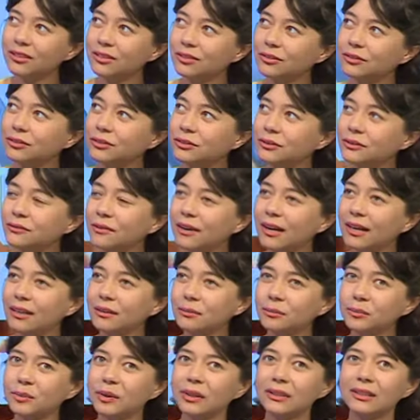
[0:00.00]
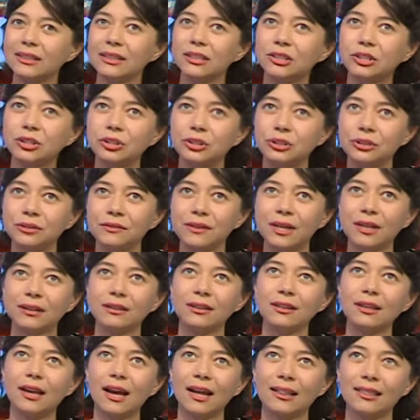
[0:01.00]
to do that, but it's true that
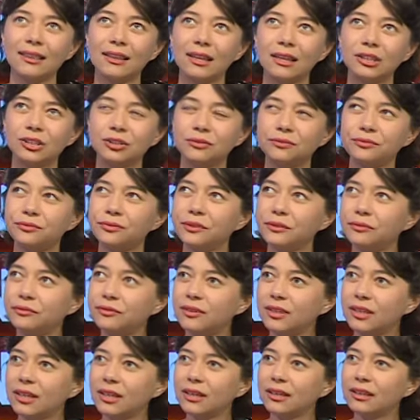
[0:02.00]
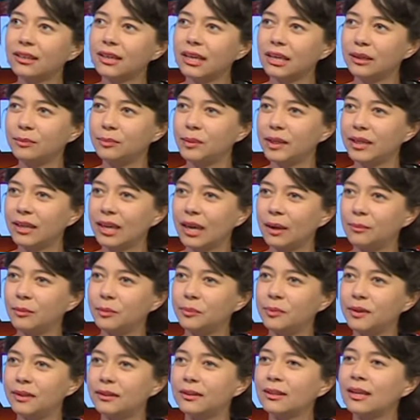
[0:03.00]
at the age of 15, it became a
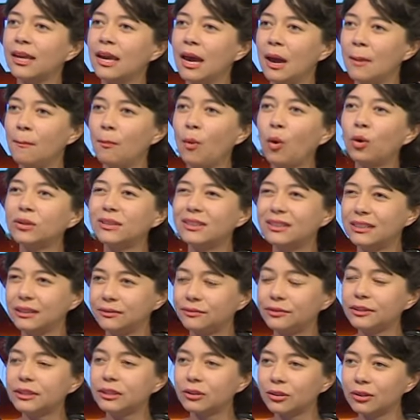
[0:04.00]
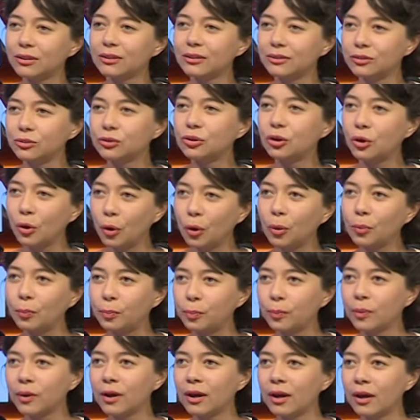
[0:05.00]
bit more difficult to cope
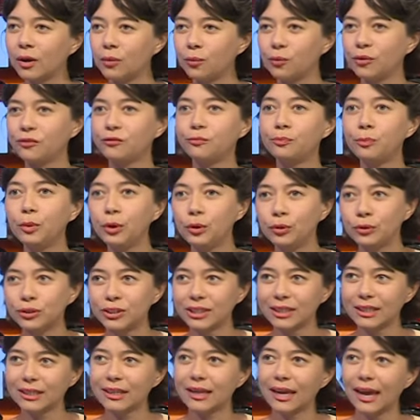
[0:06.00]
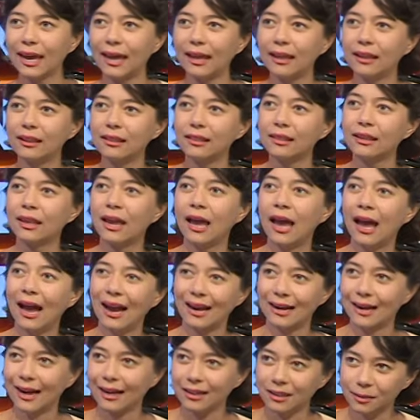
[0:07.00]
with music and
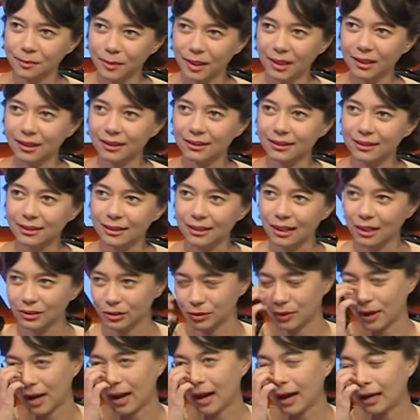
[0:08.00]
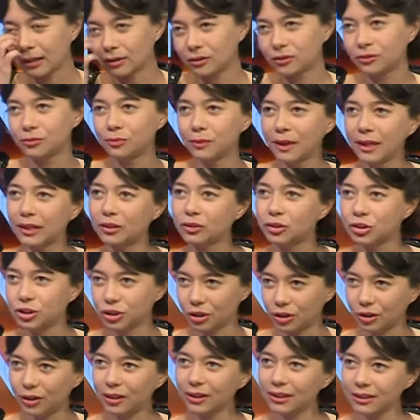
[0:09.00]
academics. So I had to make a
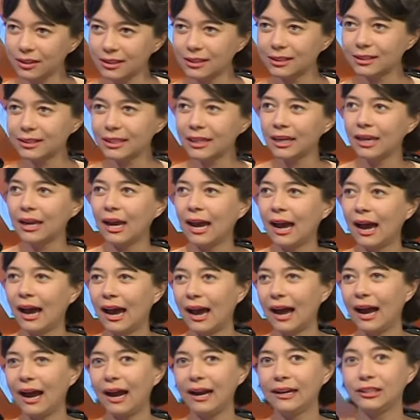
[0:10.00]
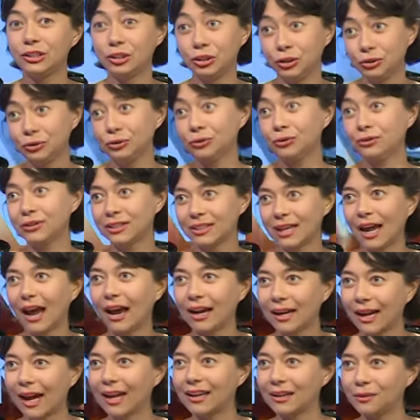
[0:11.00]
choice. I chose
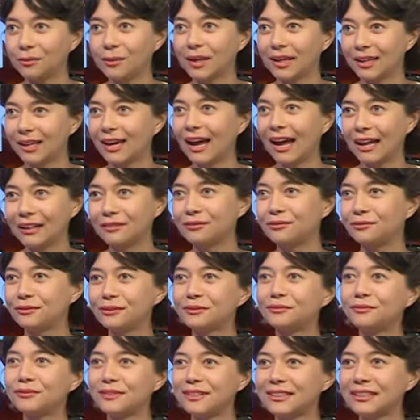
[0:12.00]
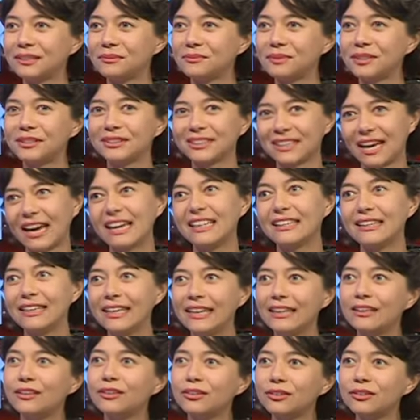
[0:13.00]
academic at 15 because I
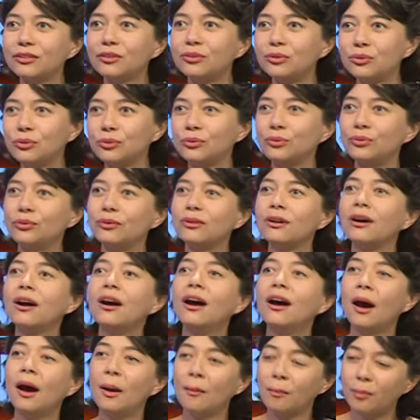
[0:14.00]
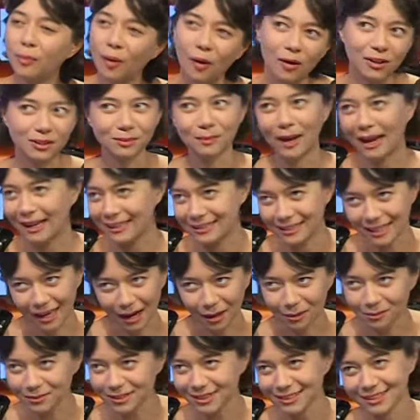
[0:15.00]
needed to pass my
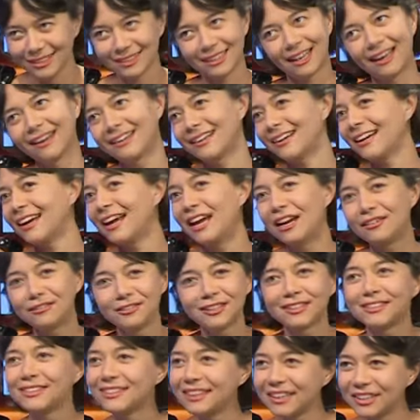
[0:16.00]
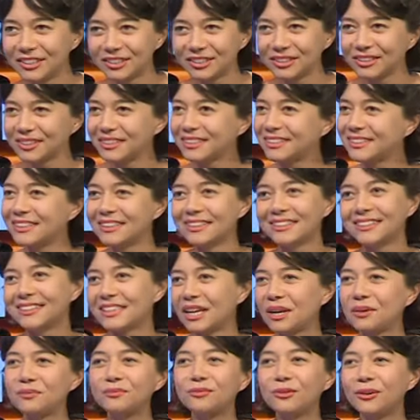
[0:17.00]
exams, like every teenager's, the
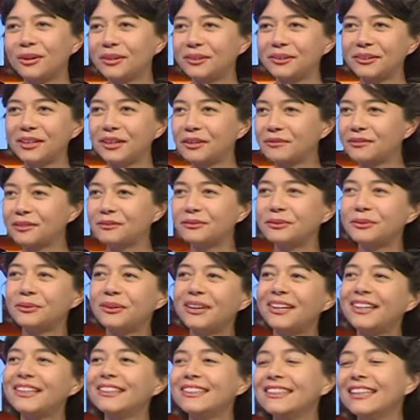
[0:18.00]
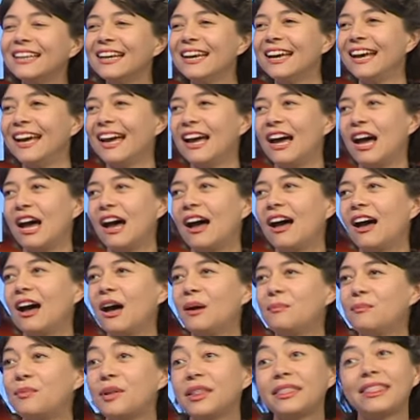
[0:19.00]
same worry of everyone. Uh,
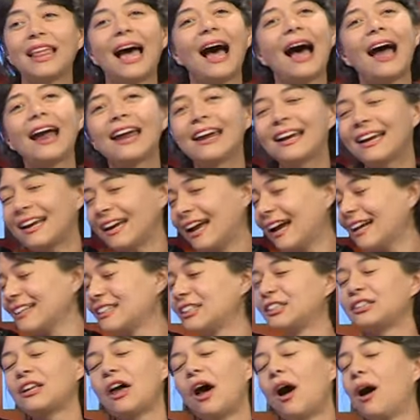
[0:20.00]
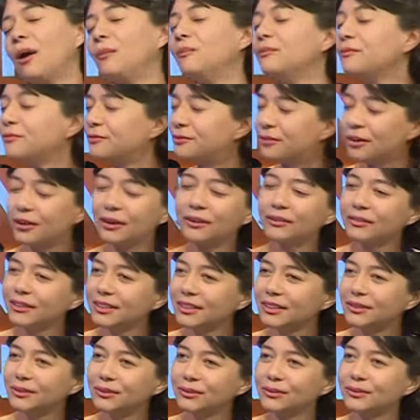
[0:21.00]
but I catched up very
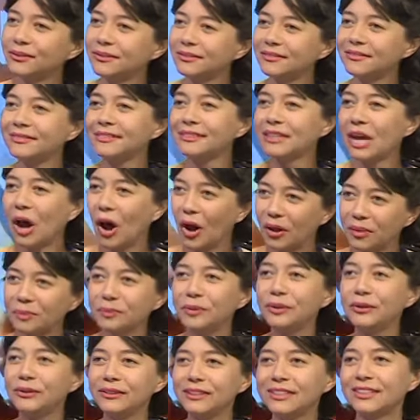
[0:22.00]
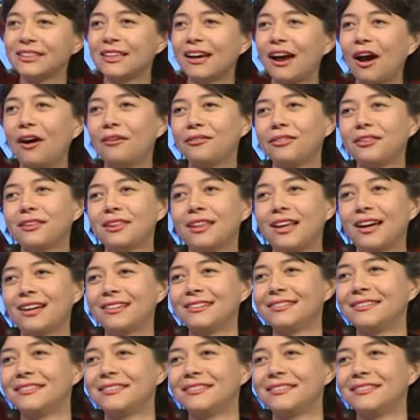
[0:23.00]
soon on music after that.